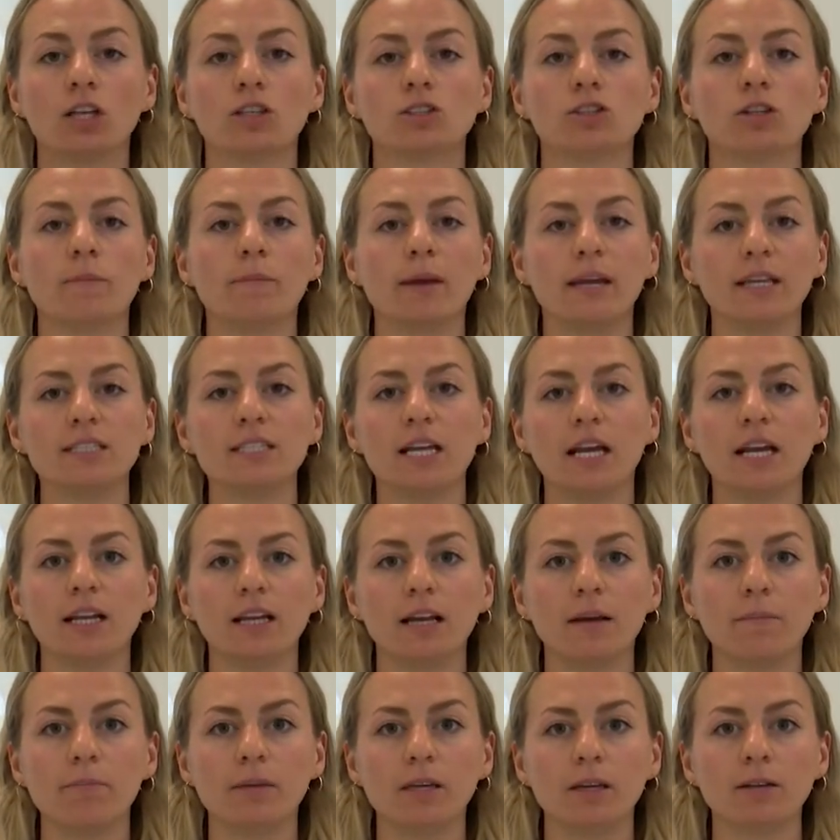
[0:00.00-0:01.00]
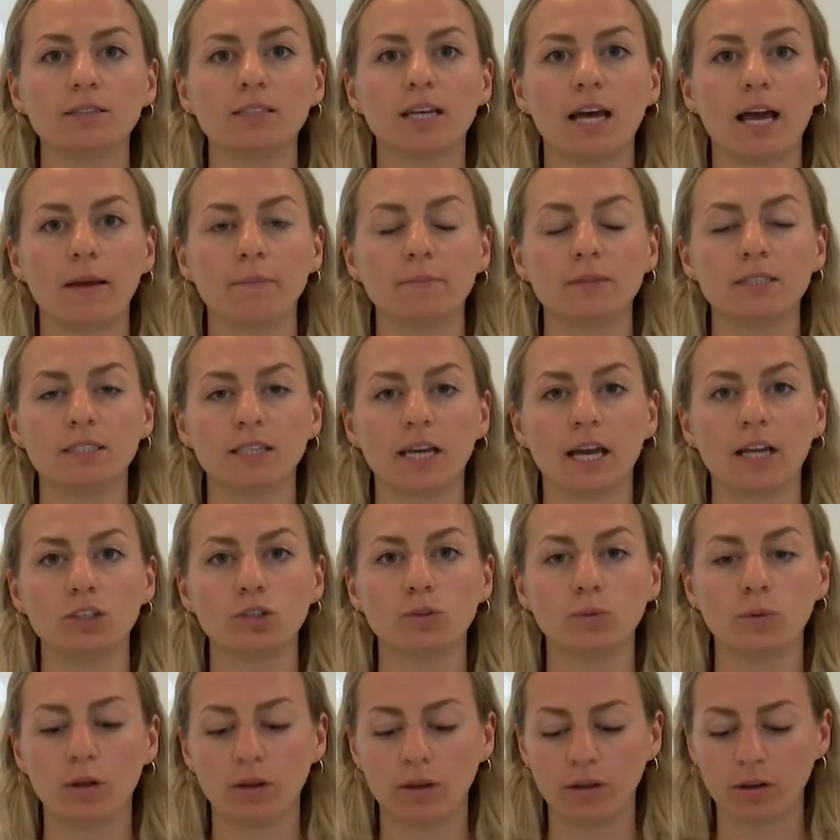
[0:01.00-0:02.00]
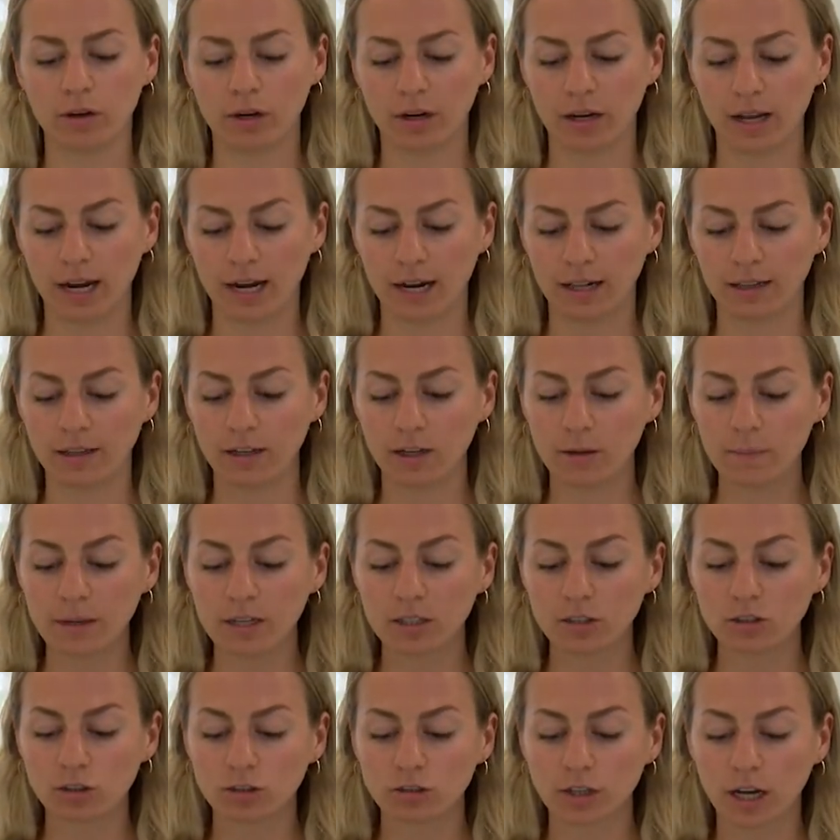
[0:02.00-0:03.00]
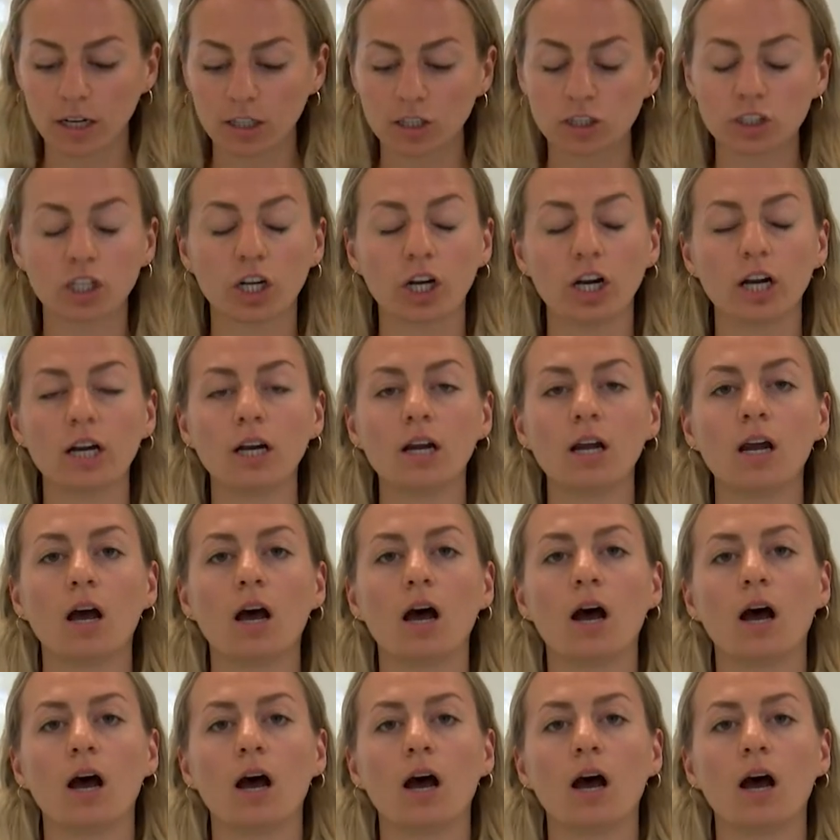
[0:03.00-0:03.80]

So maintaining a mealtime schedule and a little bit of structure